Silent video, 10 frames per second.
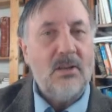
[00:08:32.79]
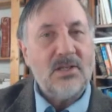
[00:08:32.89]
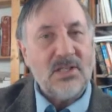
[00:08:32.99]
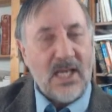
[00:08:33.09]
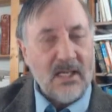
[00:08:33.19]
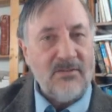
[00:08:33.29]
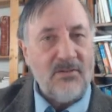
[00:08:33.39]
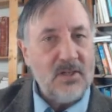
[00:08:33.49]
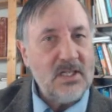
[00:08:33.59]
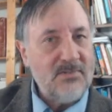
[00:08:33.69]
The second
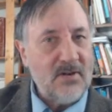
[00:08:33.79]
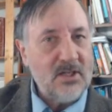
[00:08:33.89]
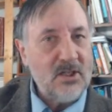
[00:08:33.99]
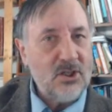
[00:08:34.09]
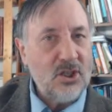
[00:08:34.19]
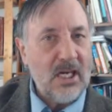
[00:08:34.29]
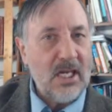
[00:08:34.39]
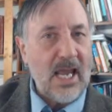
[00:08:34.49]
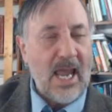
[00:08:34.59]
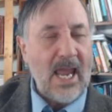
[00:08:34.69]
foot is
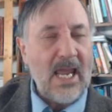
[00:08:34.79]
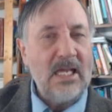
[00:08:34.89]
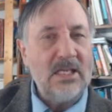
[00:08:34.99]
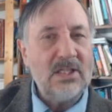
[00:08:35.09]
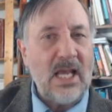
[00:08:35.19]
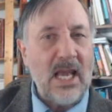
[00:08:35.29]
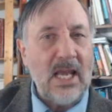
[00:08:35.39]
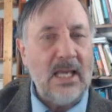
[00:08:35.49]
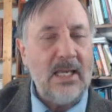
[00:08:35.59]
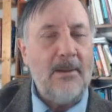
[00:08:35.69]
functioning as
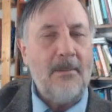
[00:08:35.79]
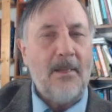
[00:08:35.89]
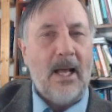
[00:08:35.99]
an